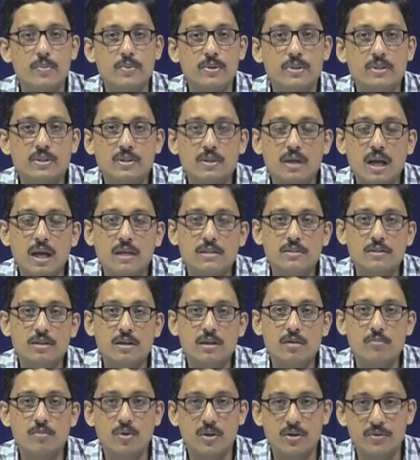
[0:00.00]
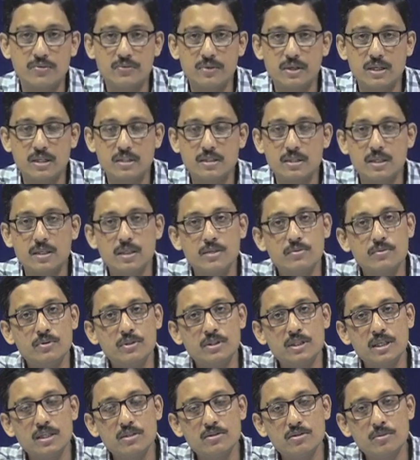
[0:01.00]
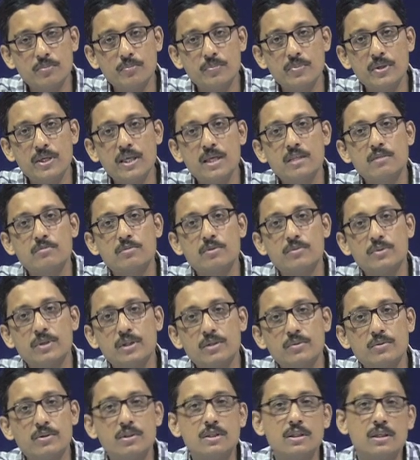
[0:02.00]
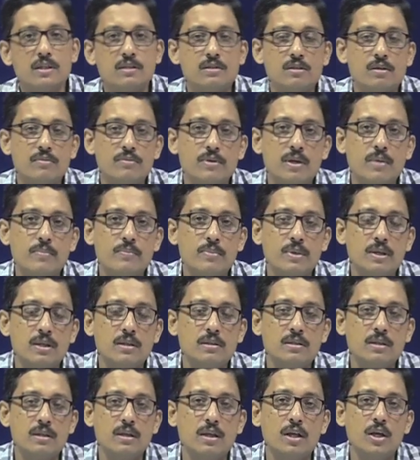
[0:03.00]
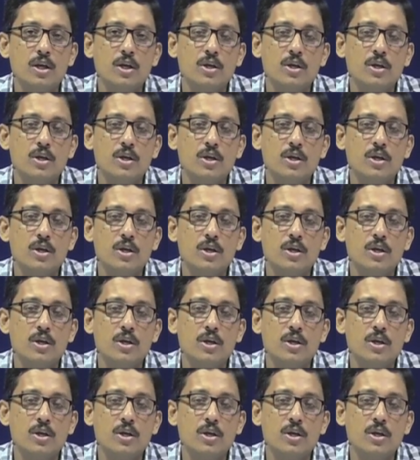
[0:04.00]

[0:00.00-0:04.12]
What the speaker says: structural modification due to change of pH, maybe due to change of temperature.